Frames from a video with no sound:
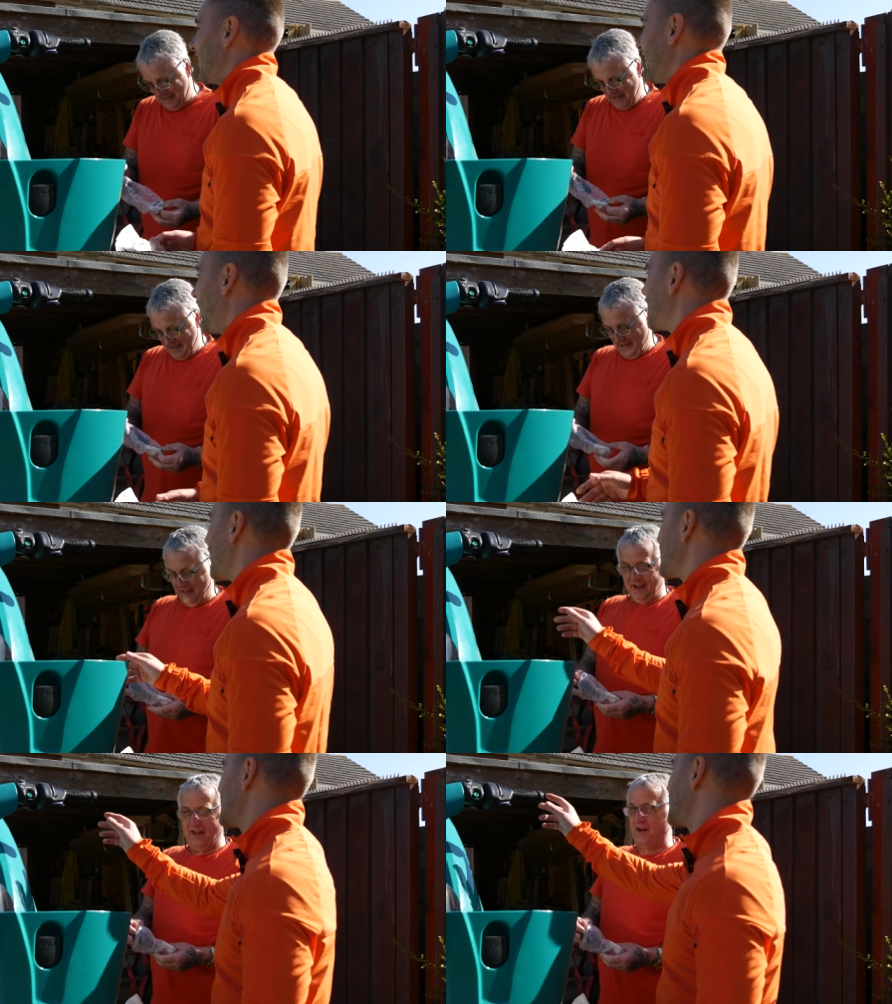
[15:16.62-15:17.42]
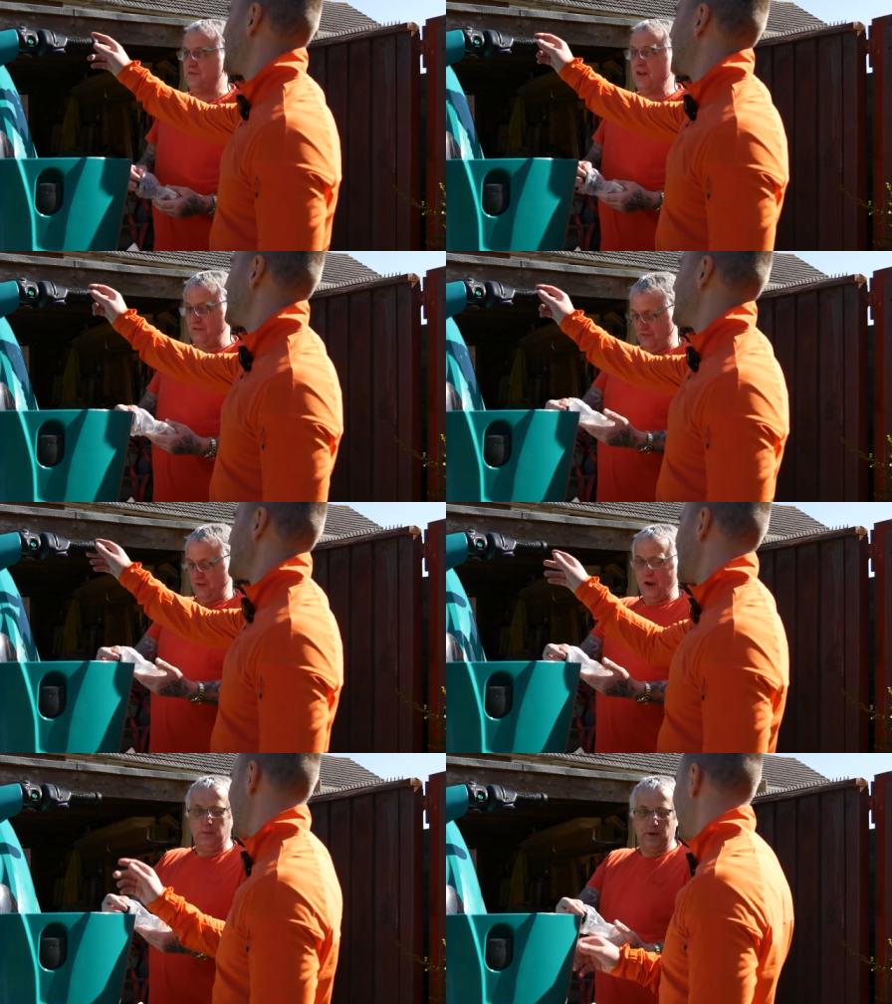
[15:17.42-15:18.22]
I know it seems crazy.
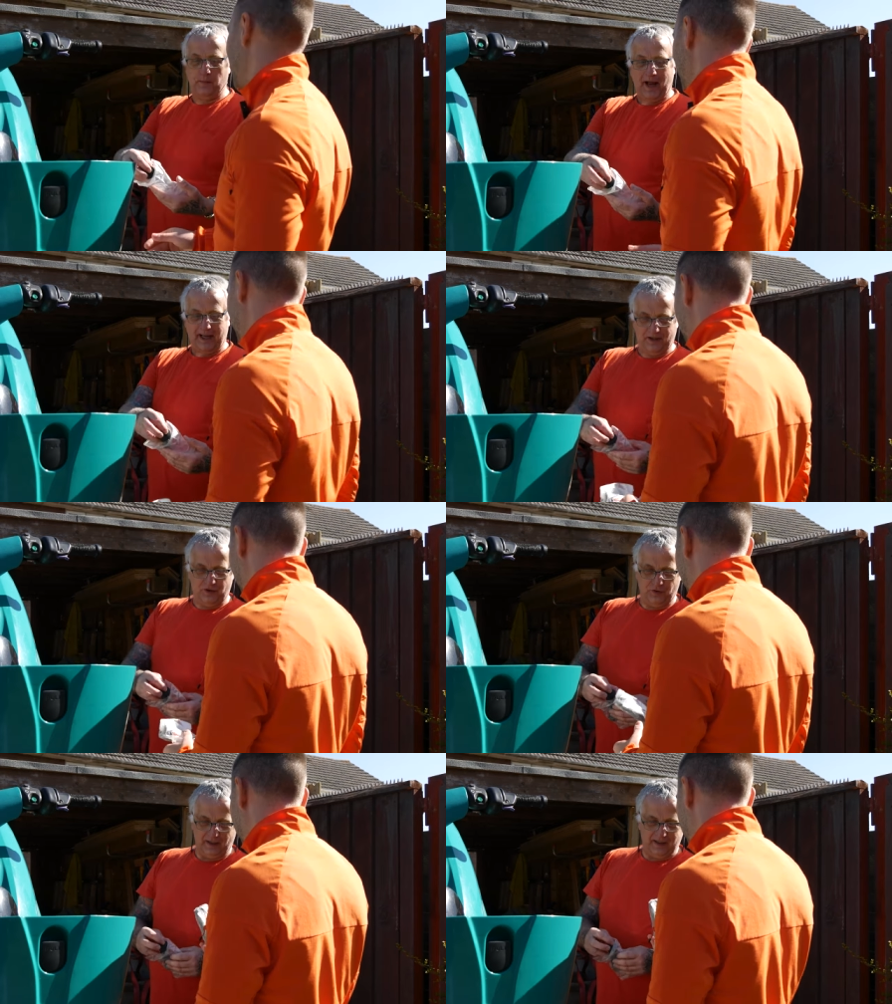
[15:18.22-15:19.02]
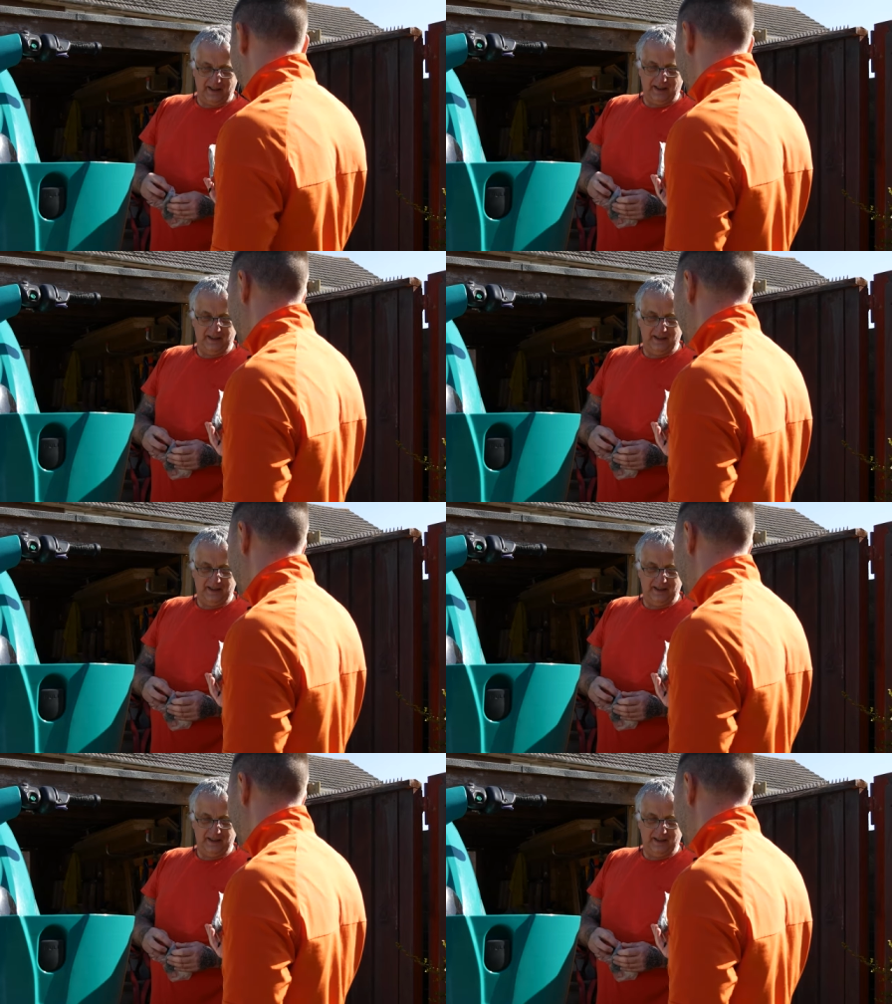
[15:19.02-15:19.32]
You can open the packet as you can see.